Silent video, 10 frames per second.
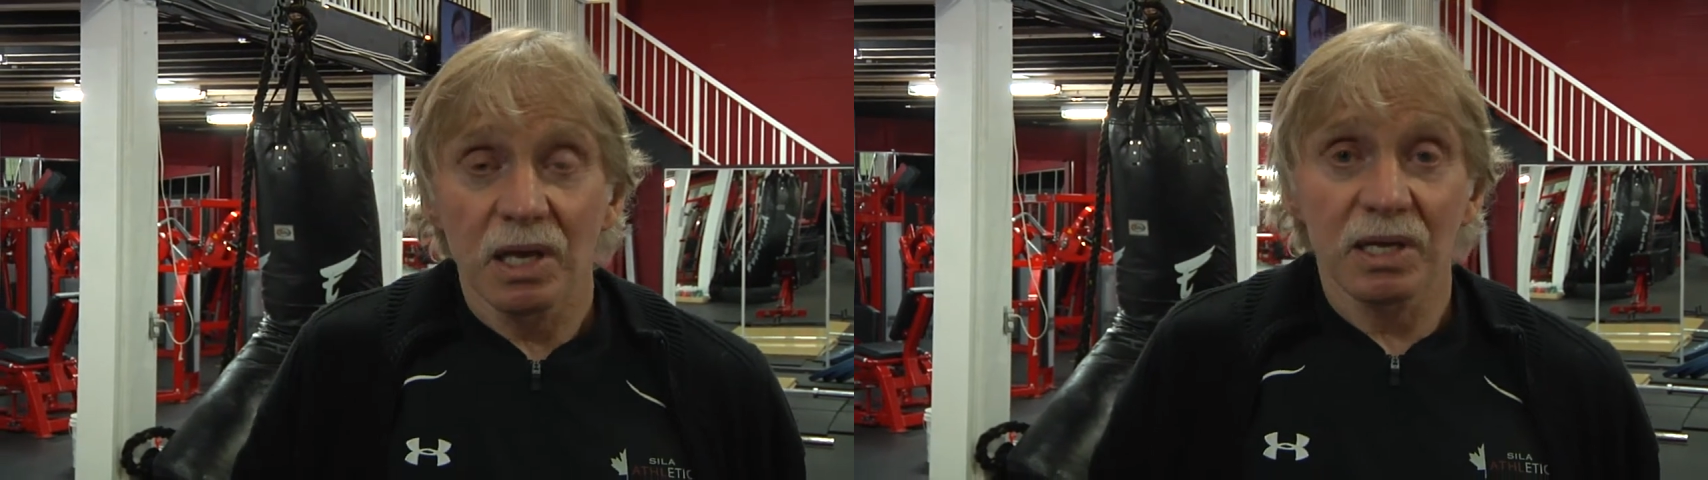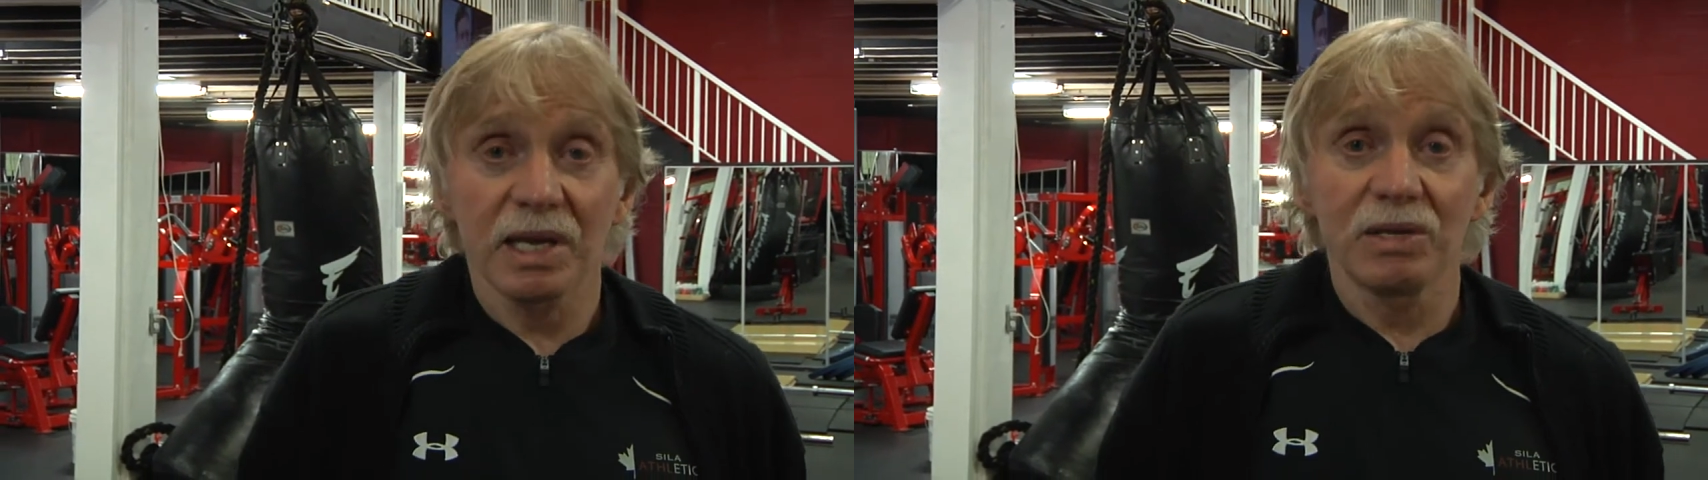
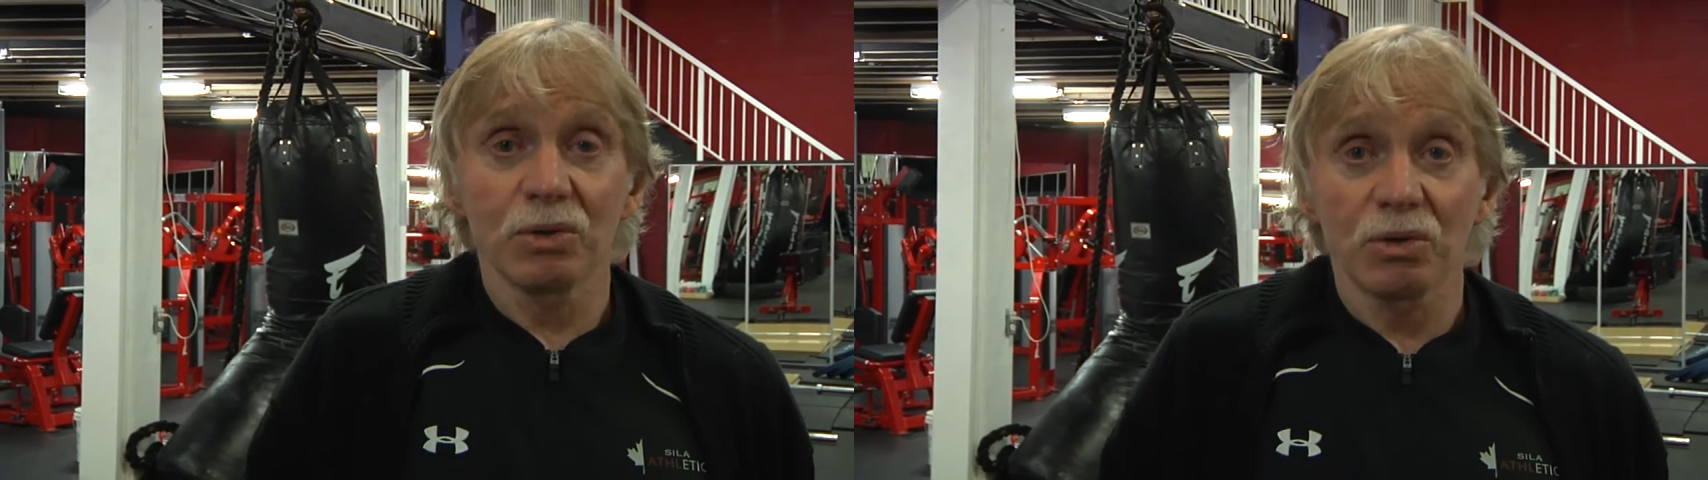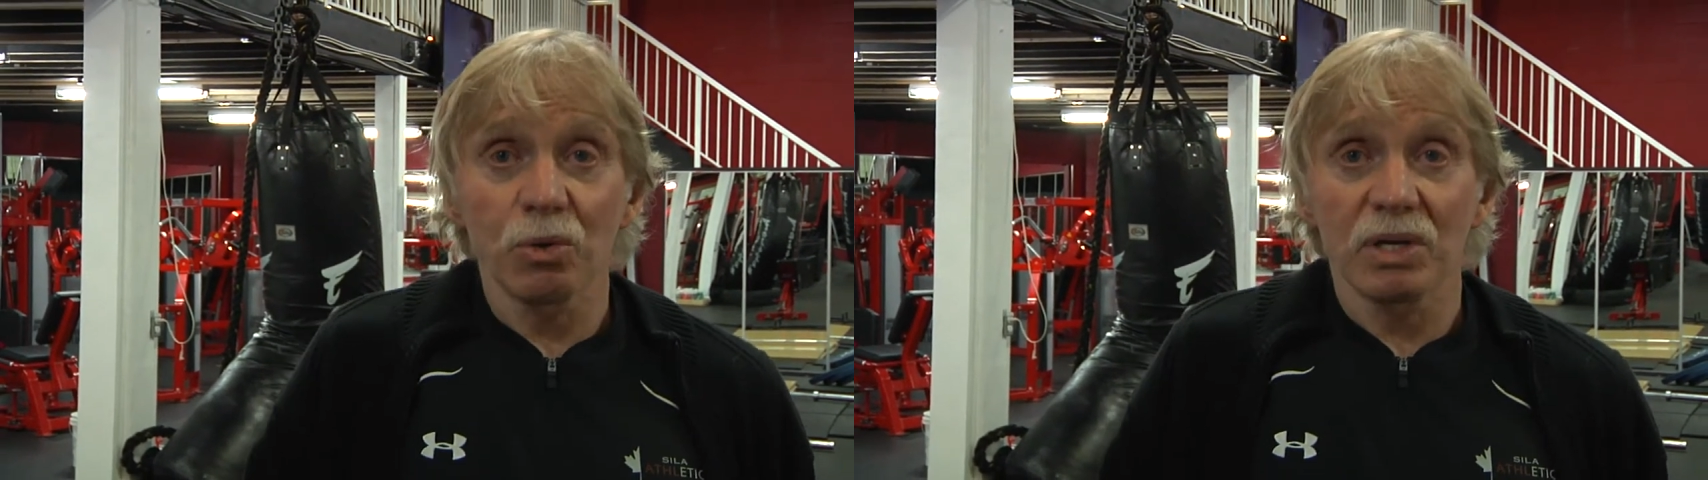and I
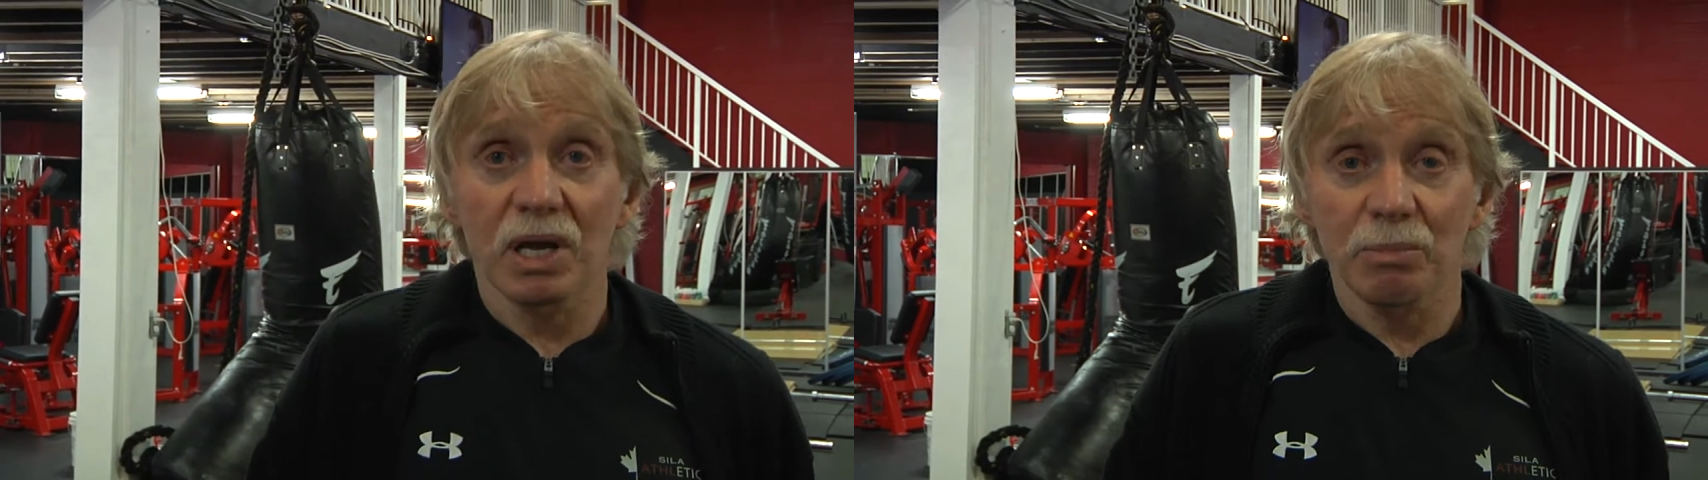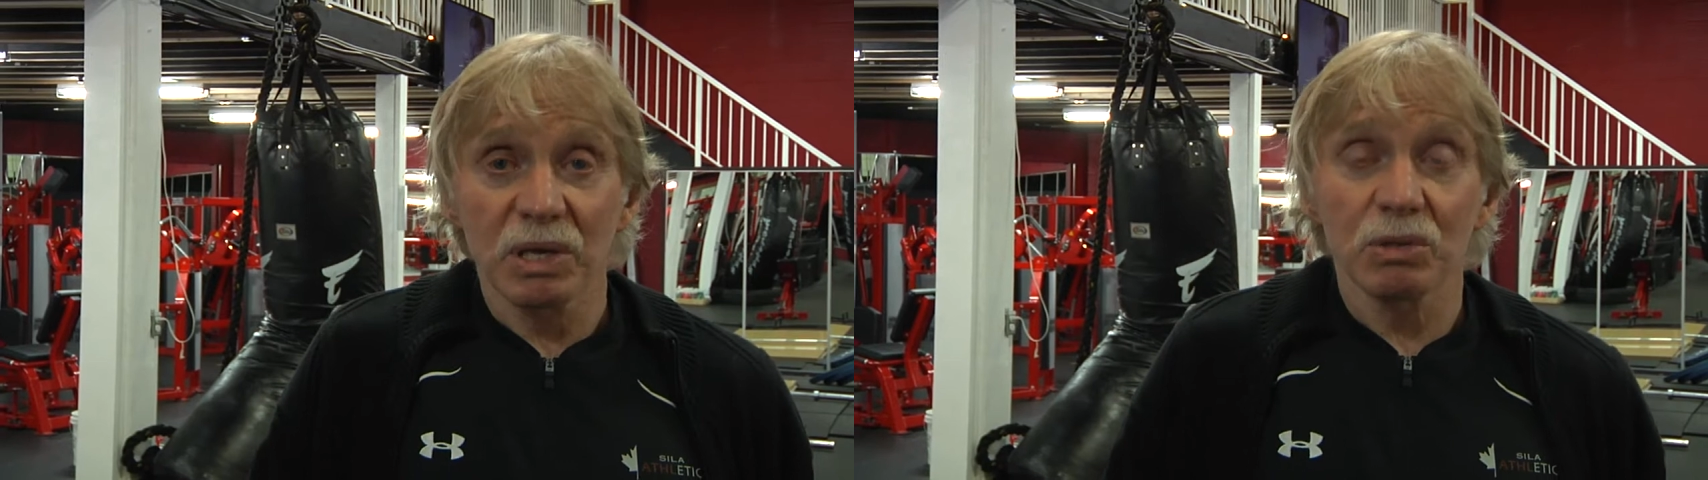don't go
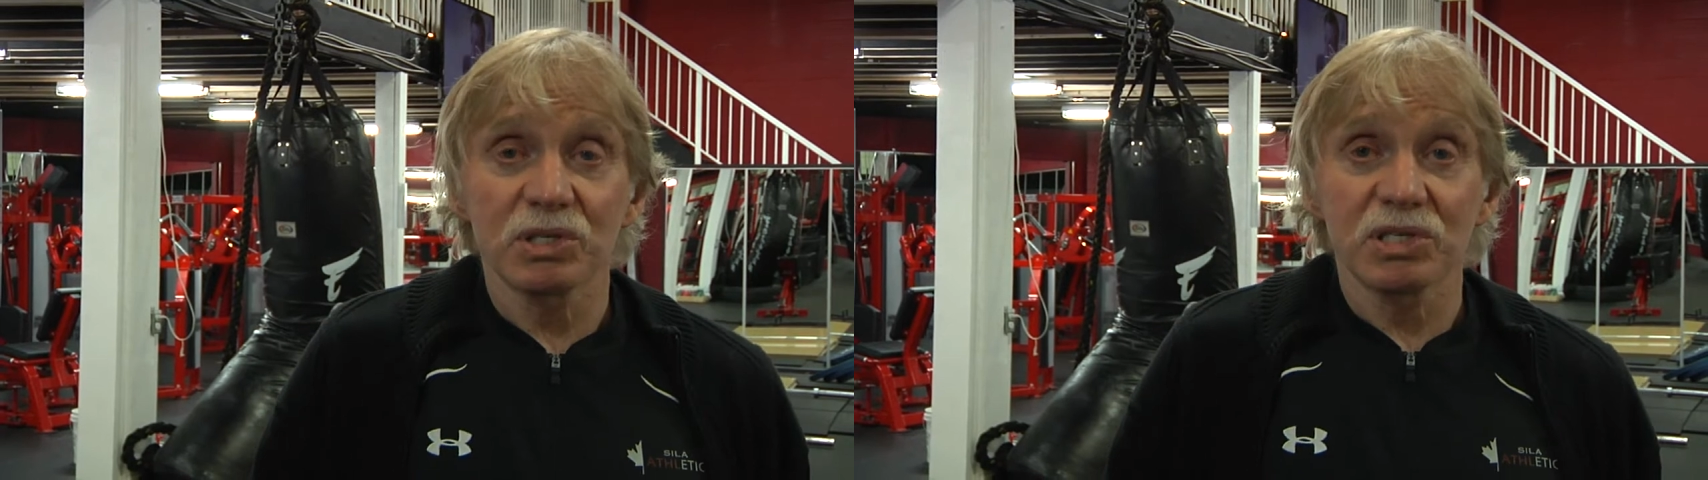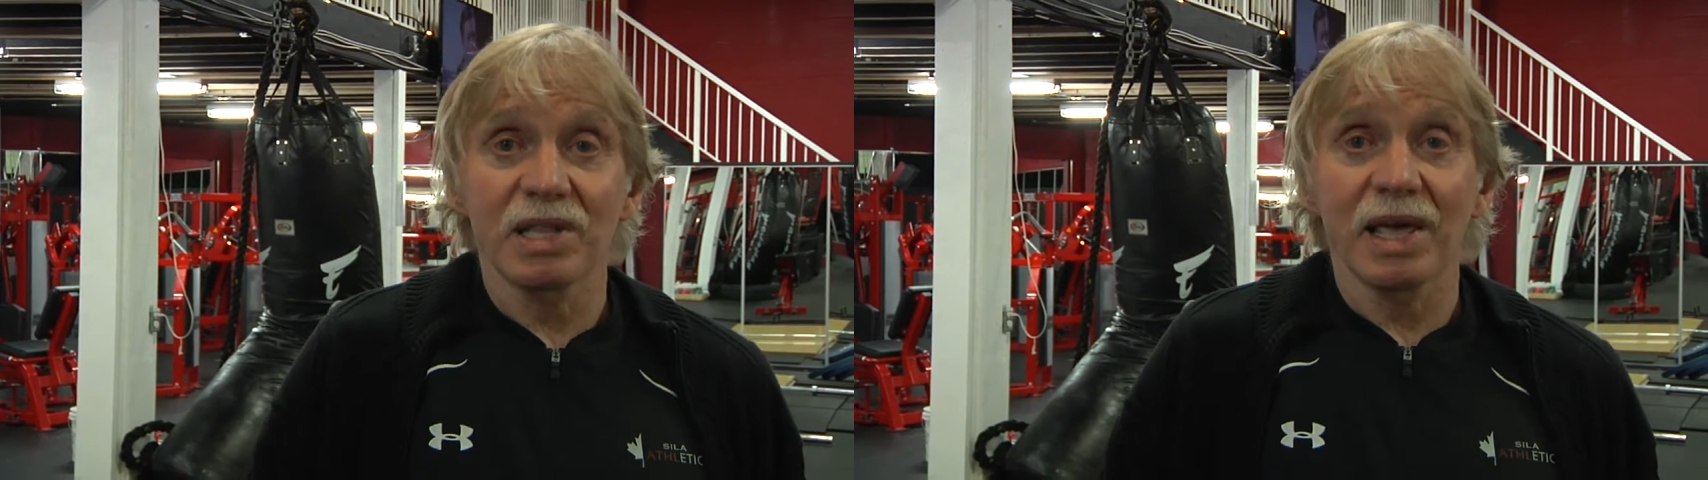there
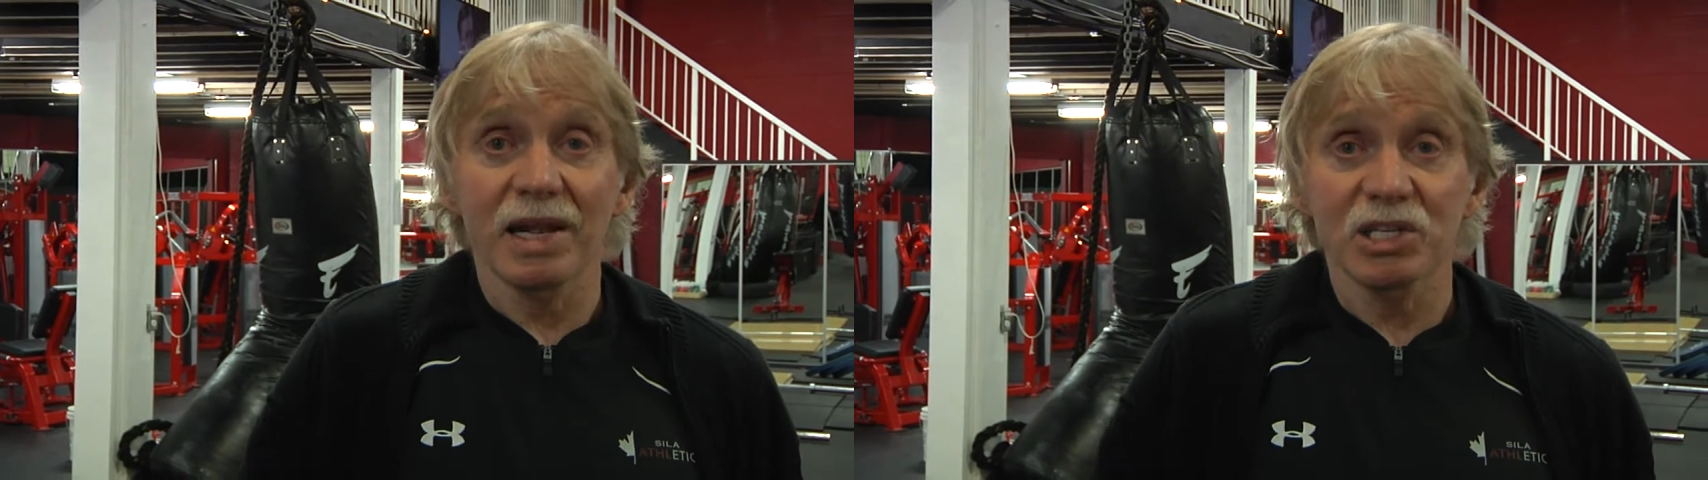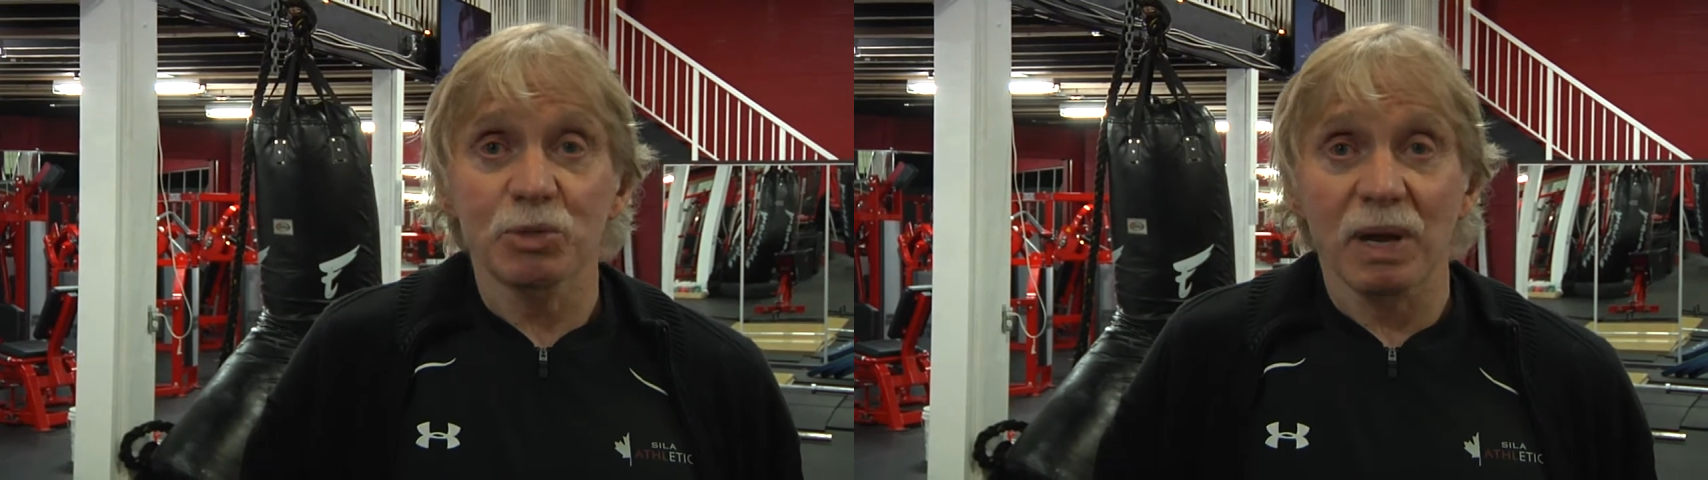because it's the
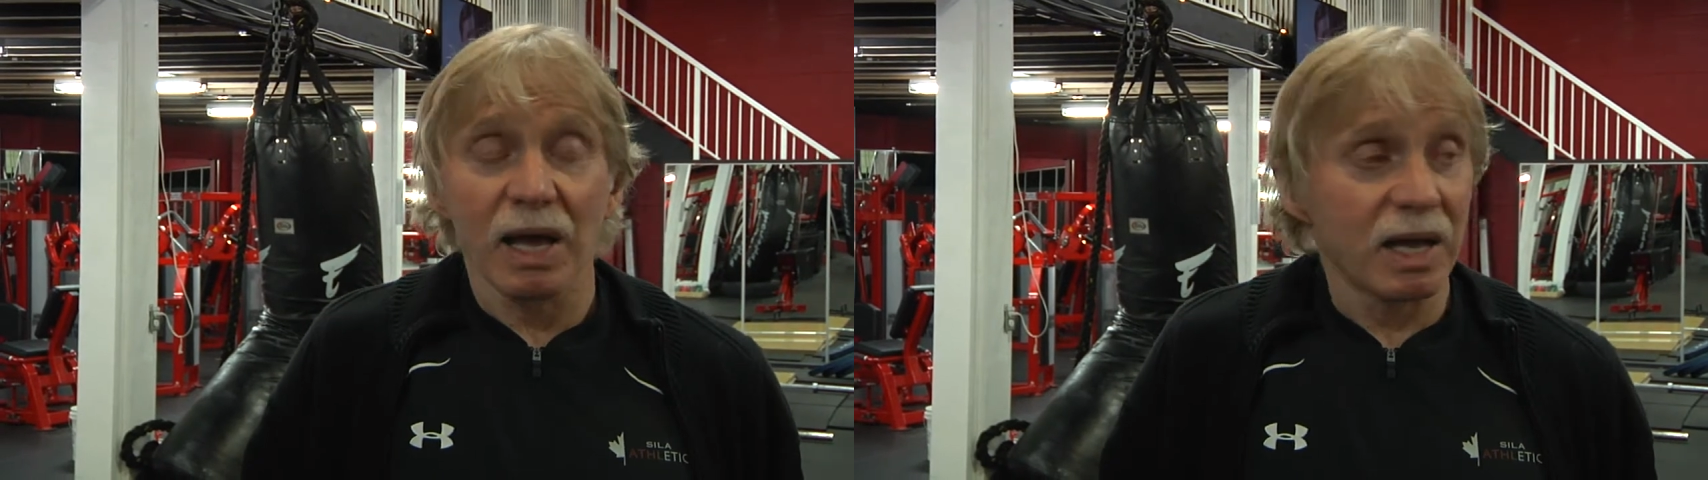health spa.